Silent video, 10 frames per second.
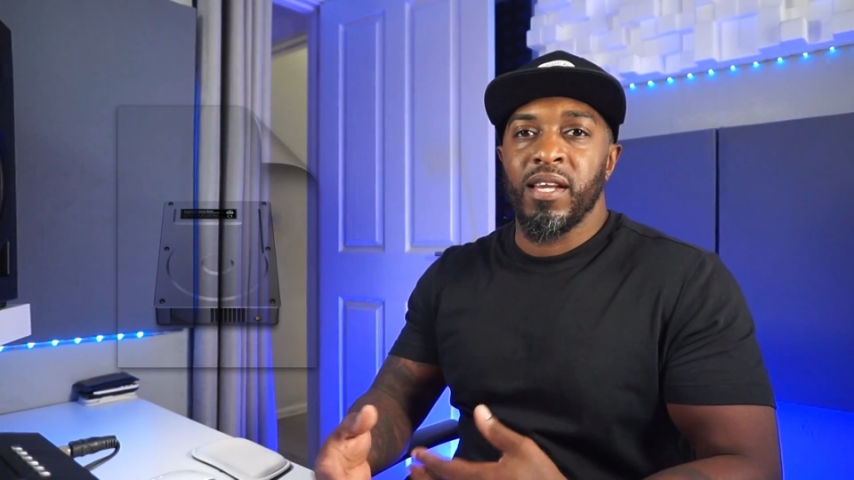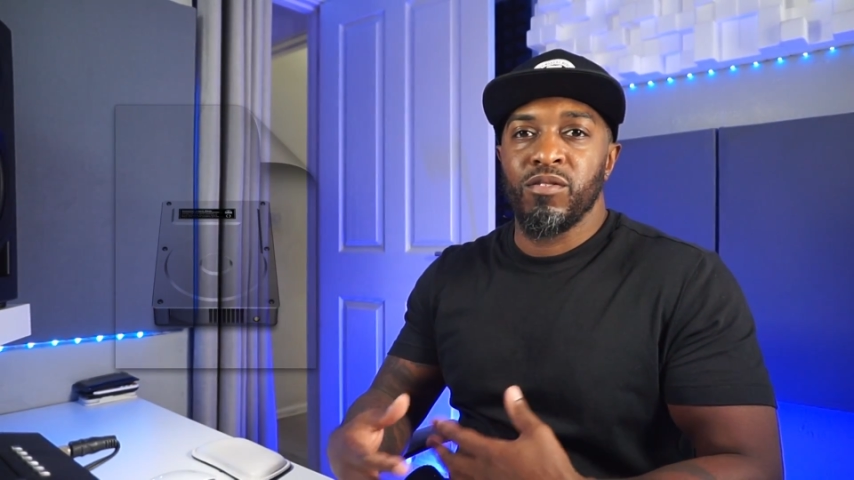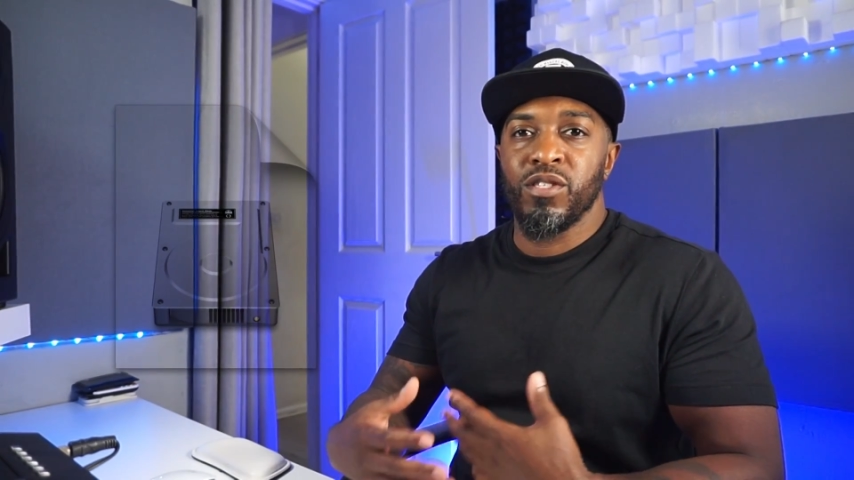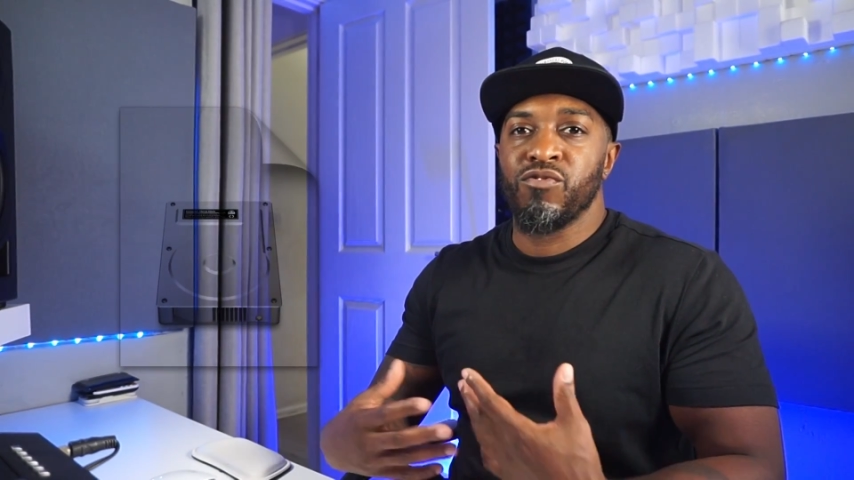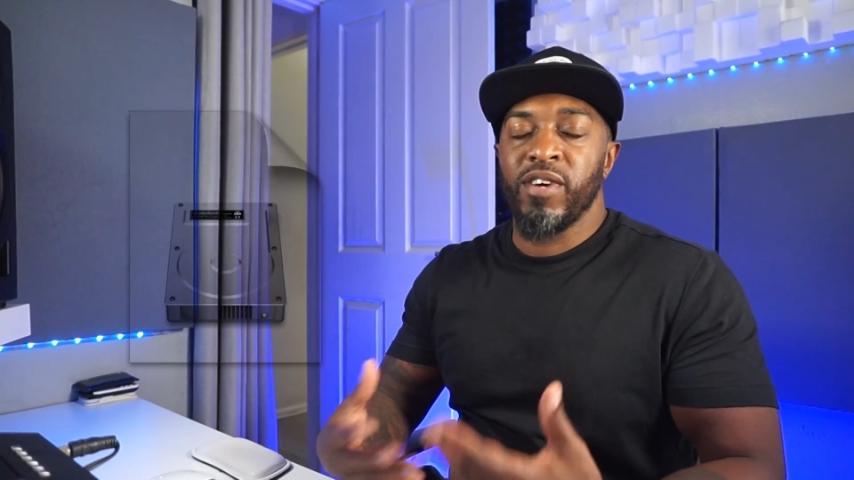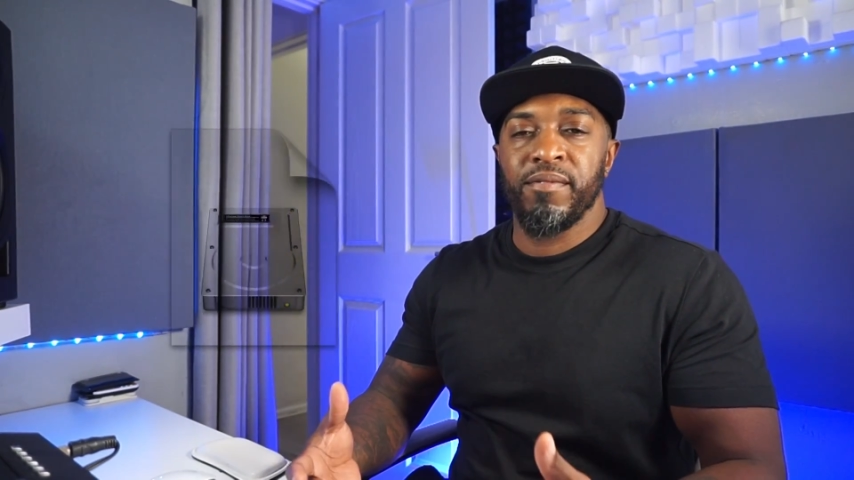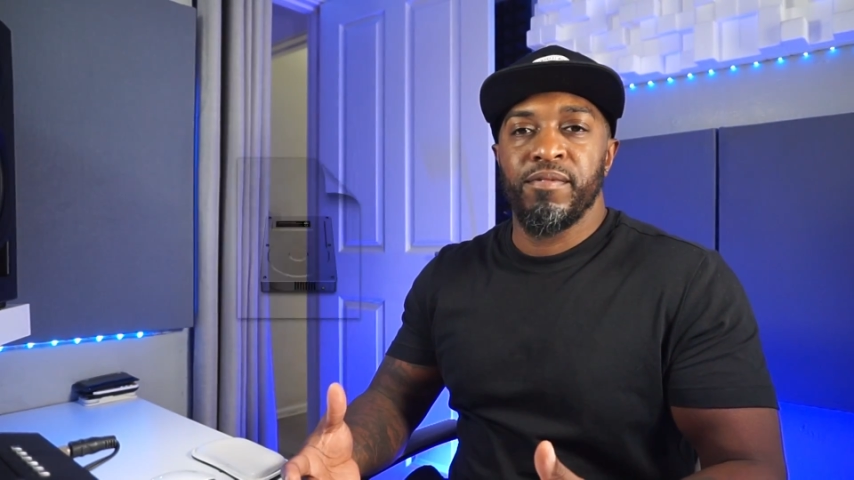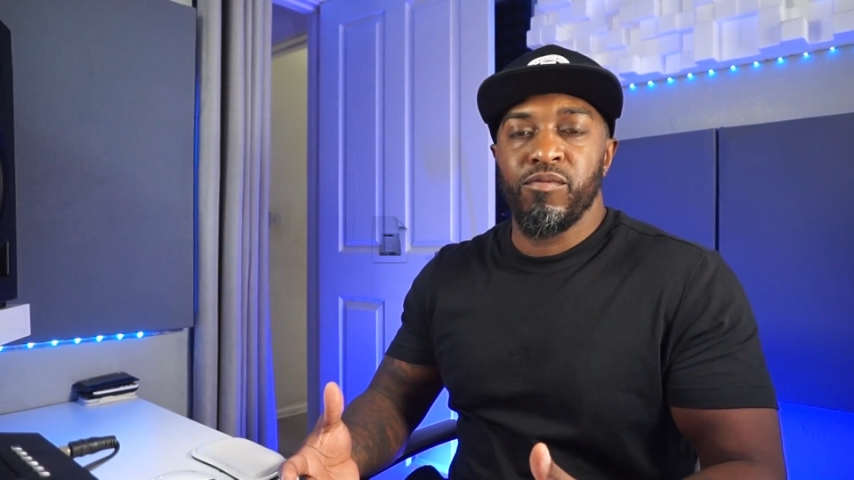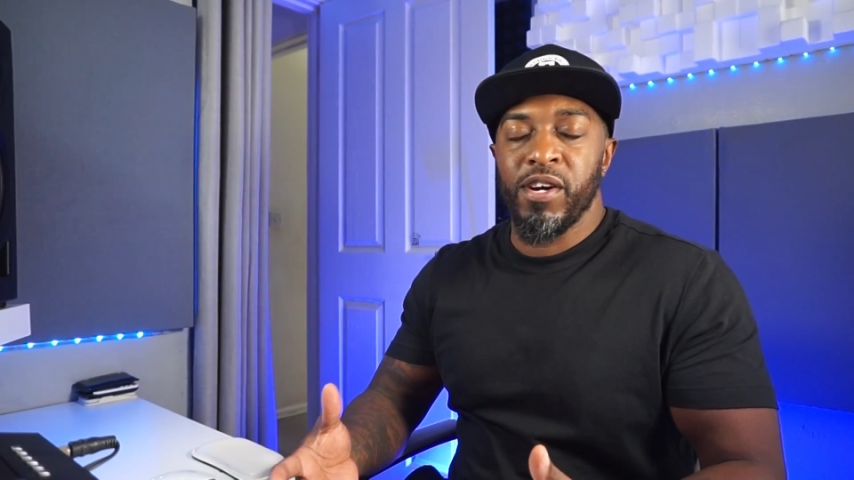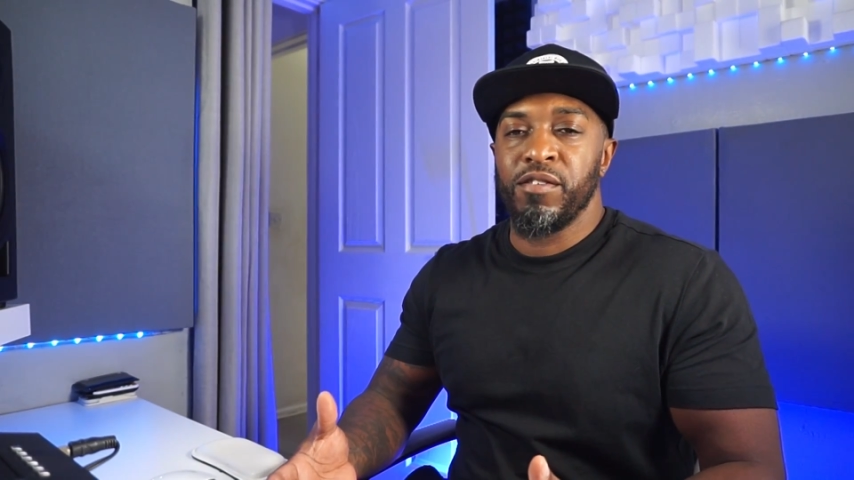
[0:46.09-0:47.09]
it just run
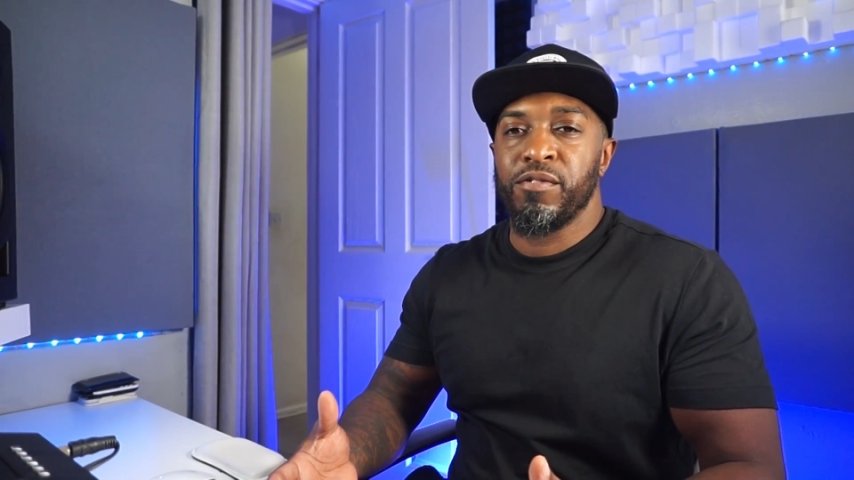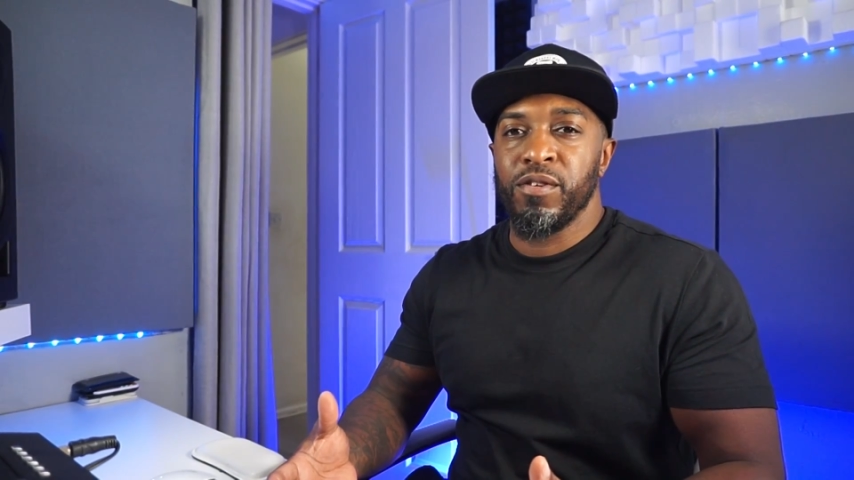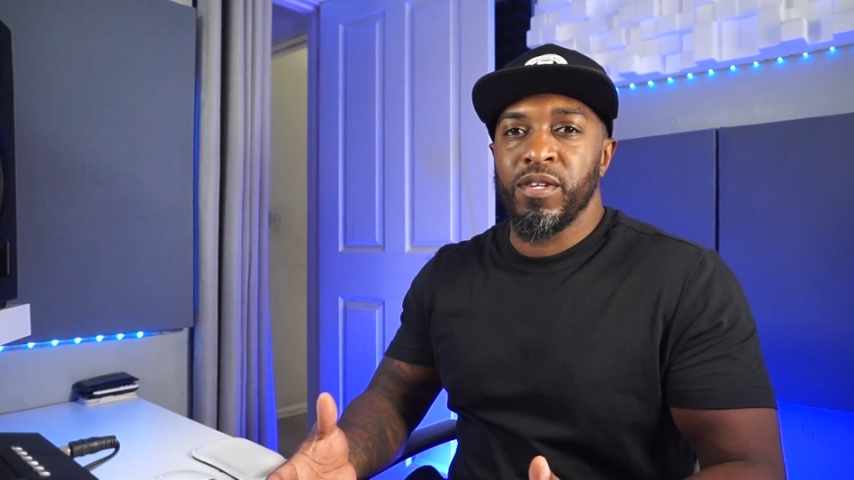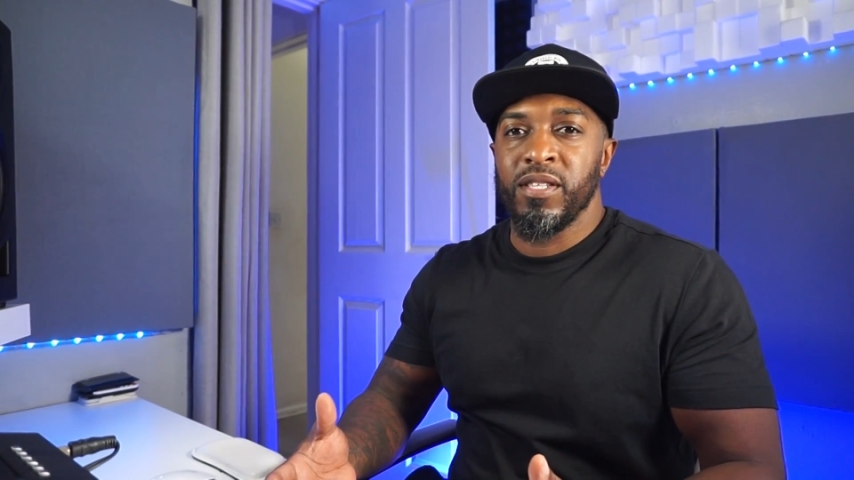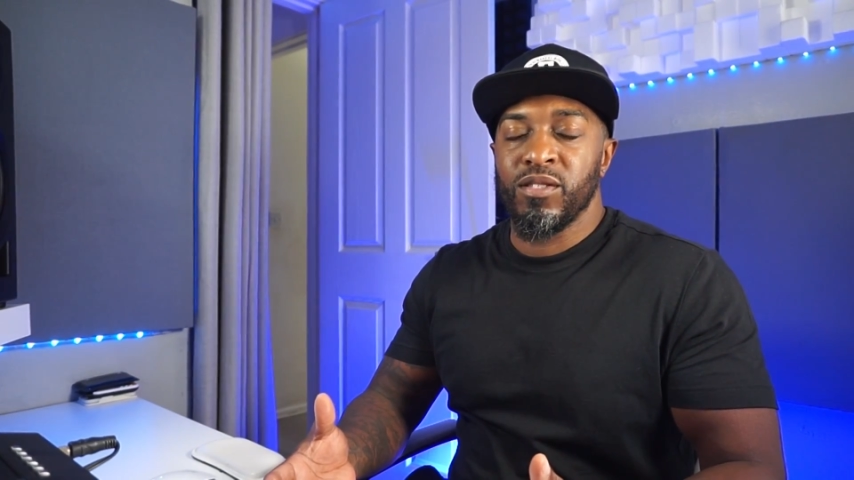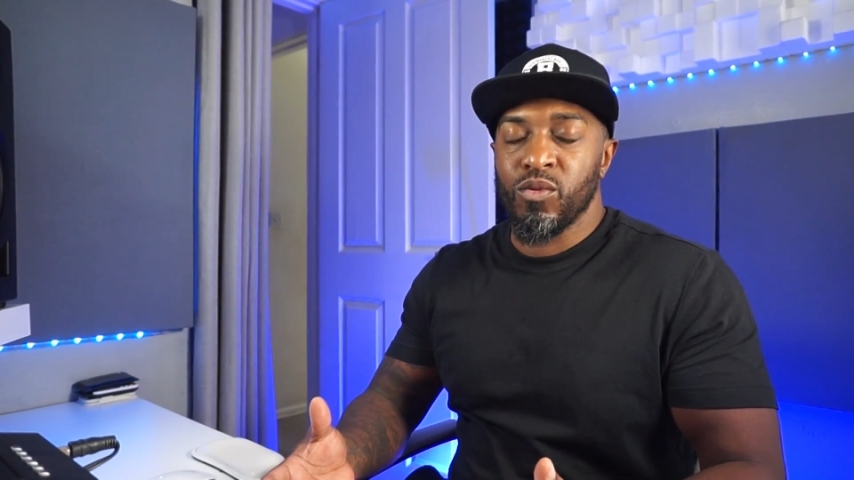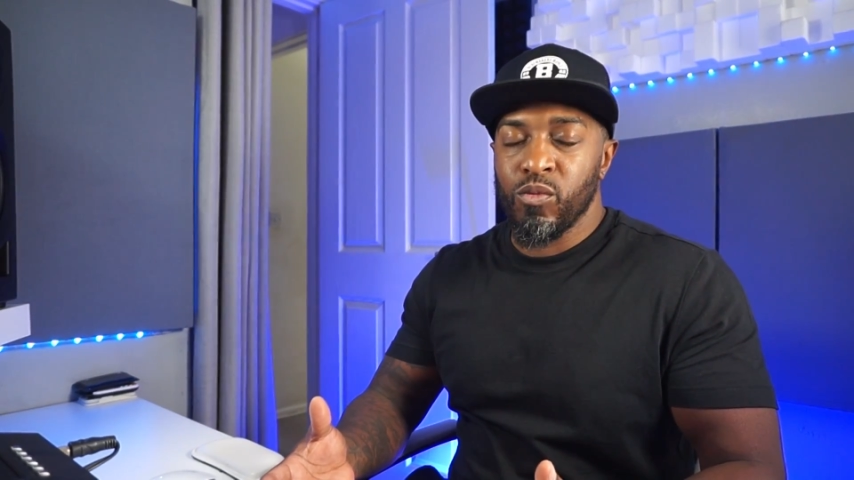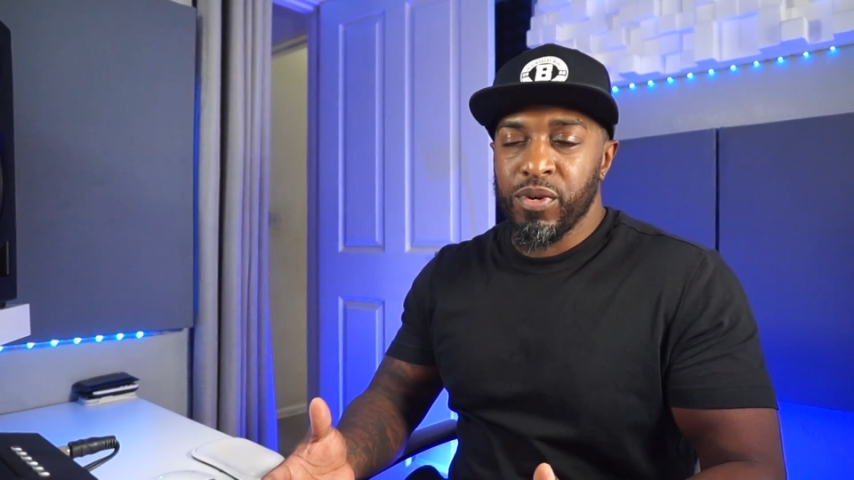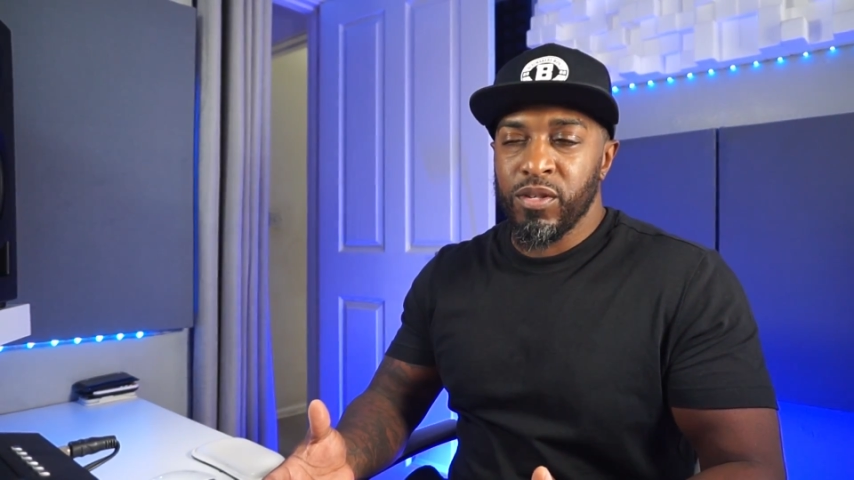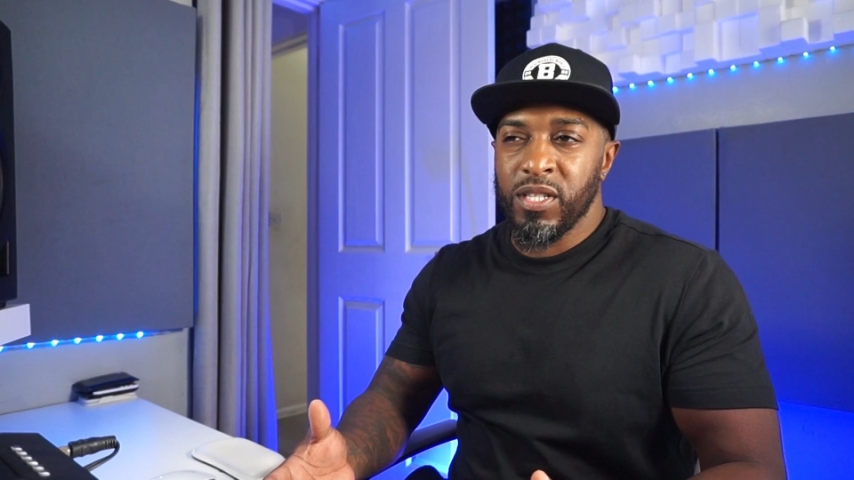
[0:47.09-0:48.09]
you through the install
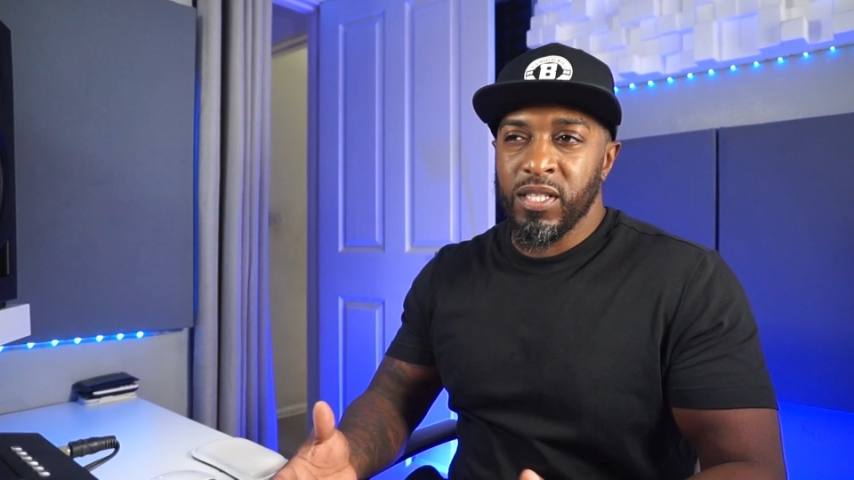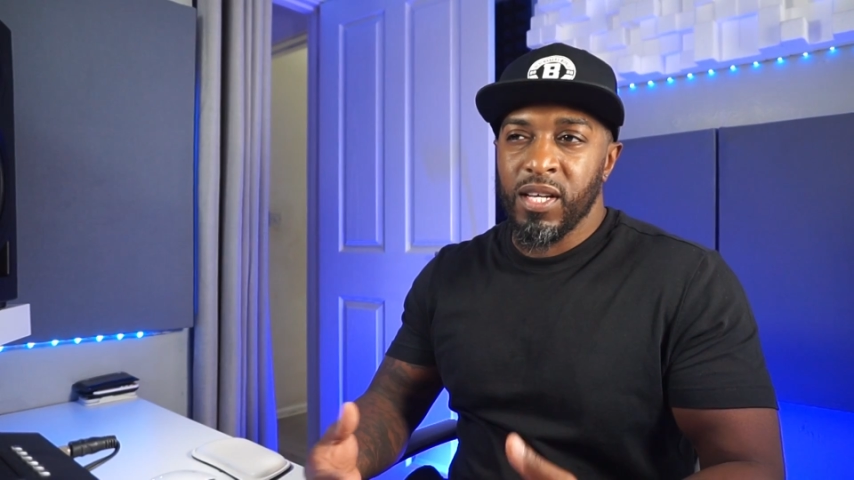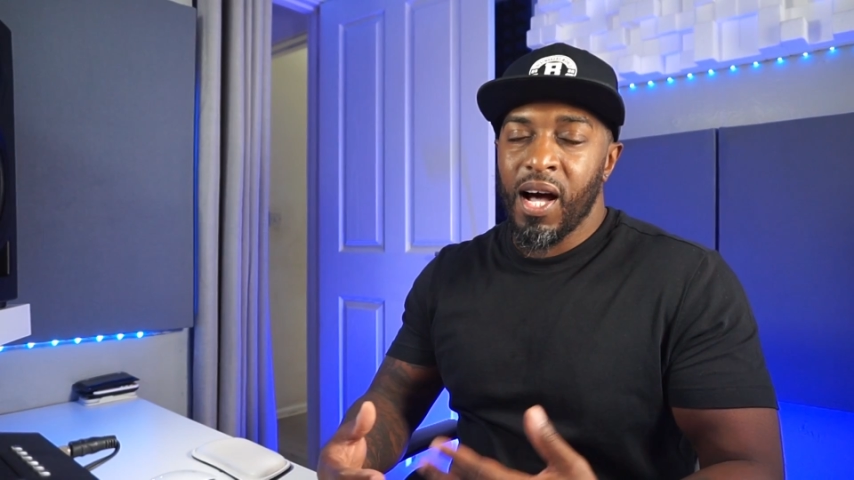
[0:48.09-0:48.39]
process.